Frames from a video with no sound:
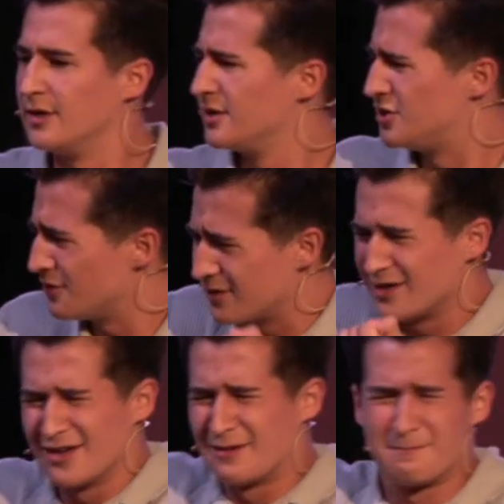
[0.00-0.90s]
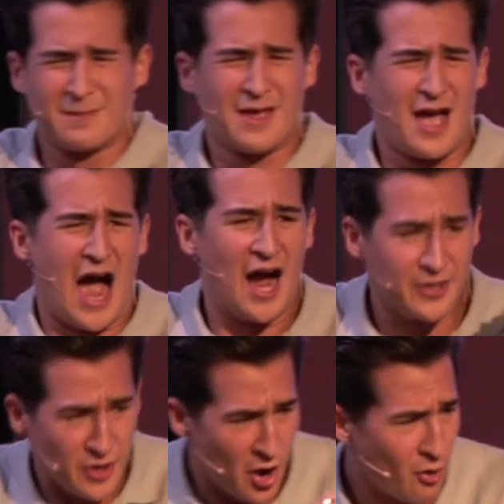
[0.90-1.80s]
you, I
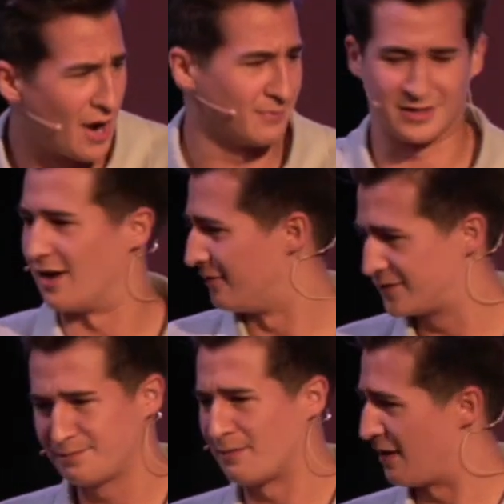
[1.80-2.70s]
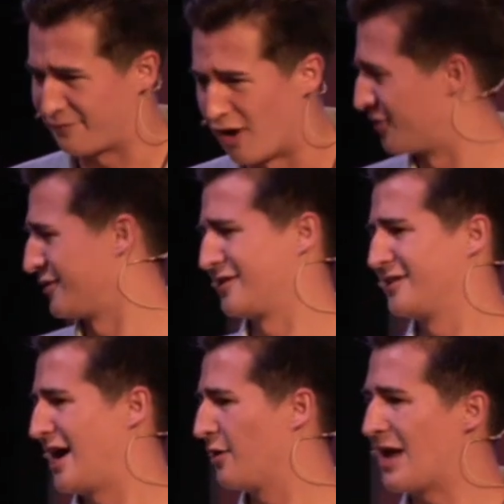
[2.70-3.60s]
know I'm loved by my father.
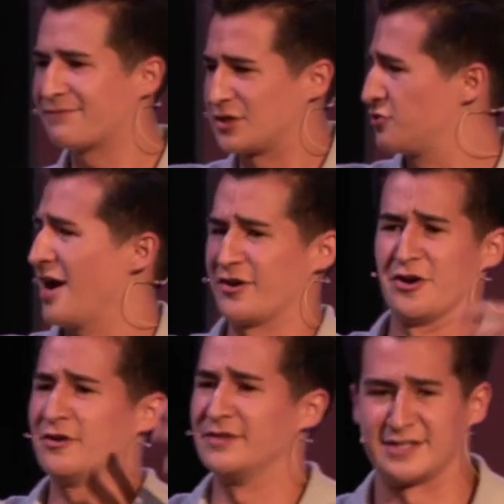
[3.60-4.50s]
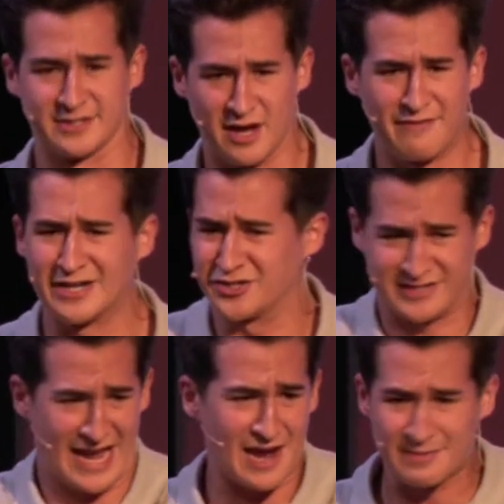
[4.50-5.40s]
I don't have to try and earn this love. I
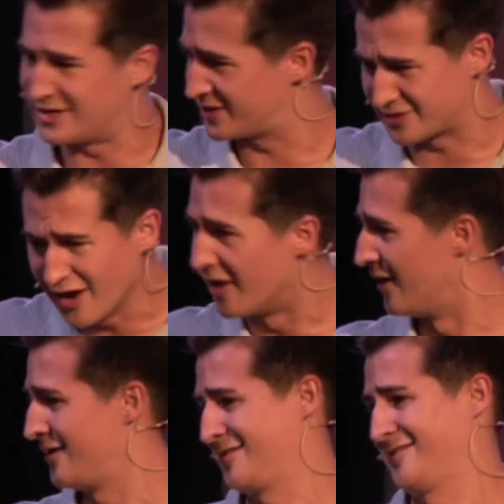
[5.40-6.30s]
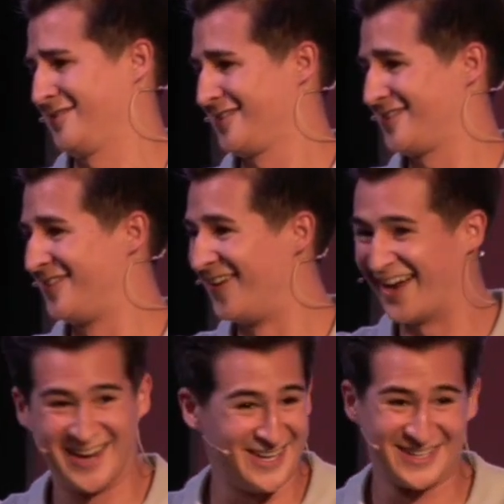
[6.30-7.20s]
just am his son.
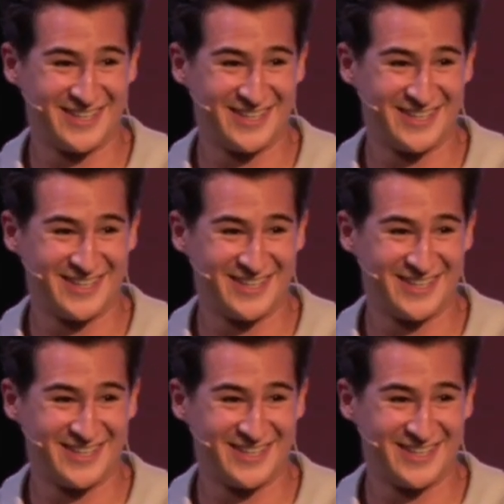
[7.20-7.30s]
Right?